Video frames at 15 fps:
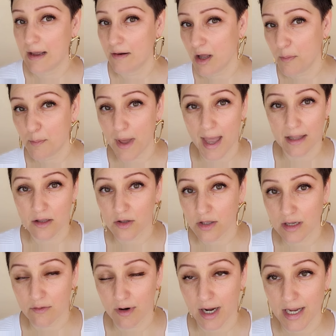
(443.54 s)
Now, not bad
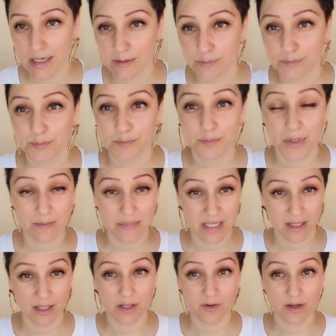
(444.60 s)
looking, right? But I'm
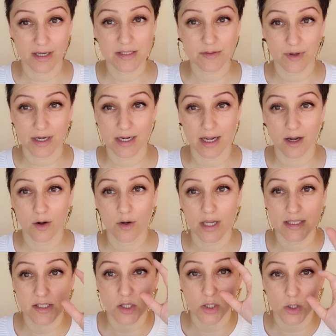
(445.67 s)
telling you guys right now,
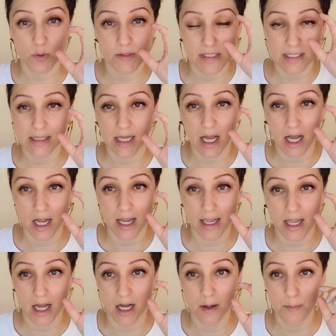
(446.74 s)
it's closing the
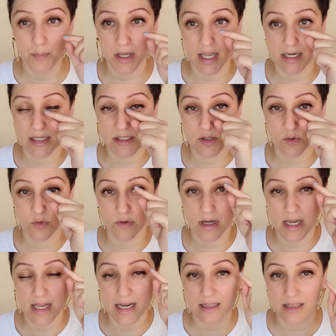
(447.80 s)
eye up and it's
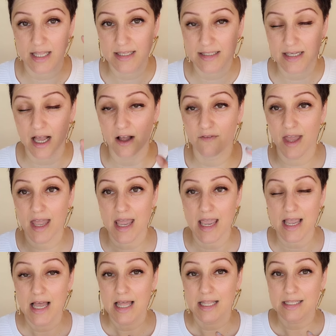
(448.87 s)
creating less of
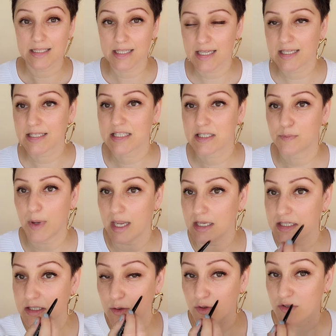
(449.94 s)
a lid
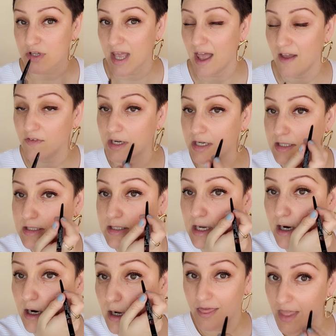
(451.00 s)
space. So there's a heaviness
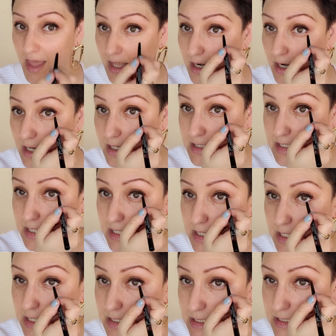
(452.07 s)
there. Then I see
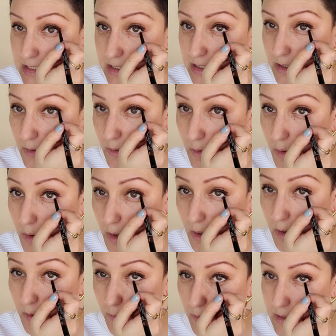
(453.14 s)
this,
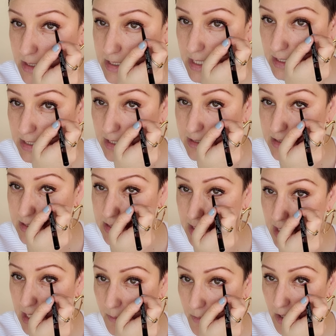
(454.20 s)
where they take that
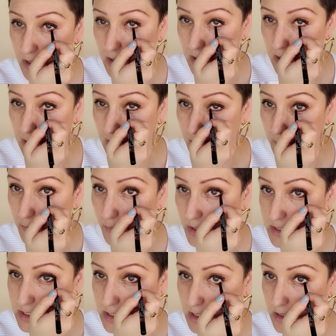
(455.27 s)
same
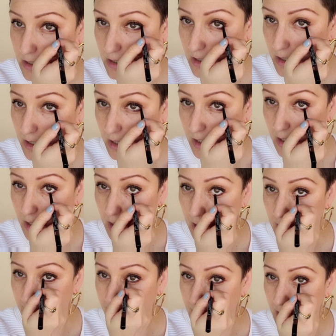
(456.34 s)
pressure
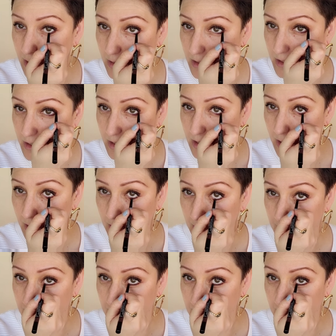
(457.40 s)
and color